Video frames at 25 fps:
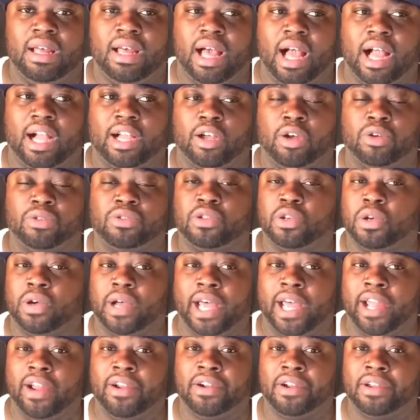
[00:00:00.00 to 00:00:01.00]
I go to an
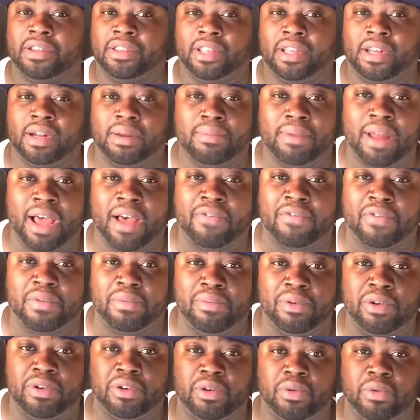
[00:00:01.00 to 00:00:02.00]
area that I'm not
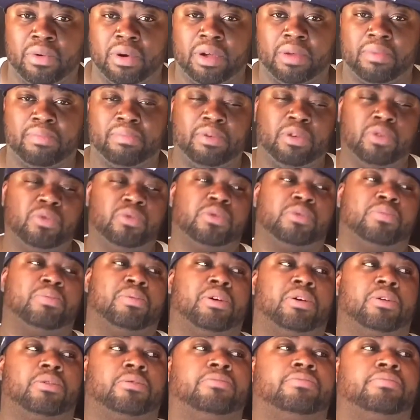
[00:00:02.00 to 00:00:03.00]
familiar with,
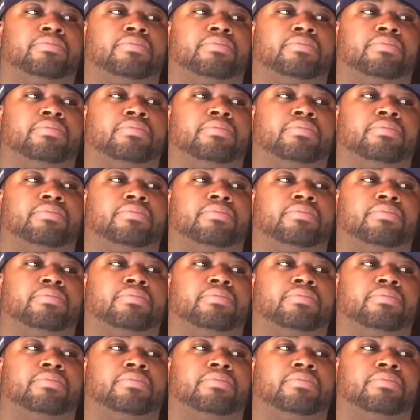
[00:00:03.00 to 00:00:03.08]
Boonesboro.